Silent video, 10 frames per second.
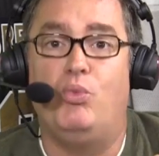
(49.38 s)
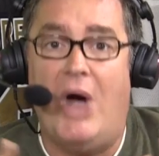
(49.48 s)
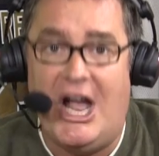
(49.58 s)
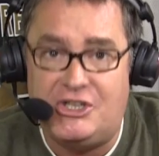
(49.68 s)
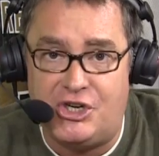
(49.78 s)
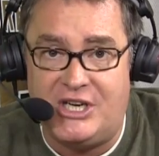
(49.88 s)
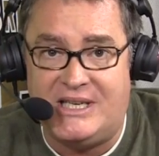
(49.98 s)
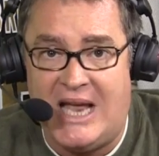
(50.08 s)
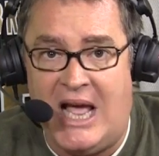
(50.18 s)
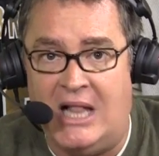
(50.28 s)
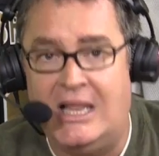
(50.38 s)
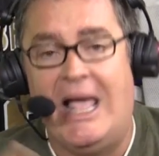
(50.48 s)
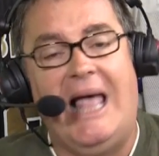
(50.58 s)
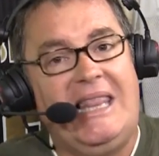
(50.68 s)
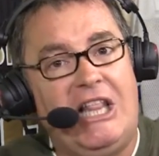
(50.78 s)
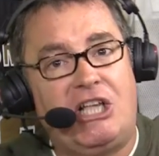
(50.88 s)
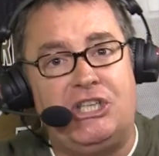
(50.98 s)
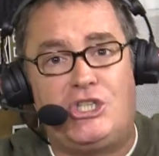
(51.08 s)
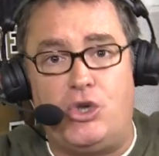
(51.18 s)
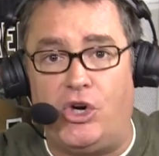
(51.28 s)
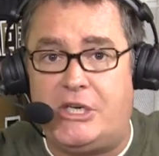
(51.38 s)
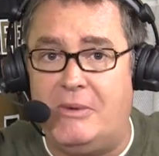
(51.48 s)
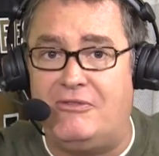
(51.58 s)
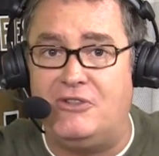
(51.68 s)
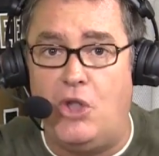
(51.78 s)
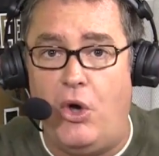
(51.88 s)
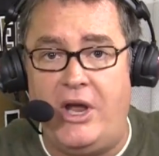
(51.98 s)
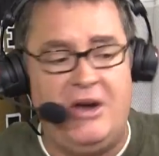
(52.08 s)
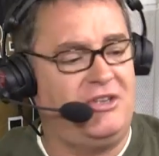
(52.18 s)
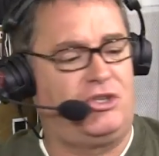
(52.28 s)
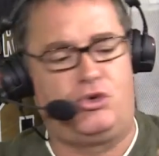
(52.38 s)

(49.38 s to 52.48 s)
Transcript: Roger Goodell, a little consortium of lawyers.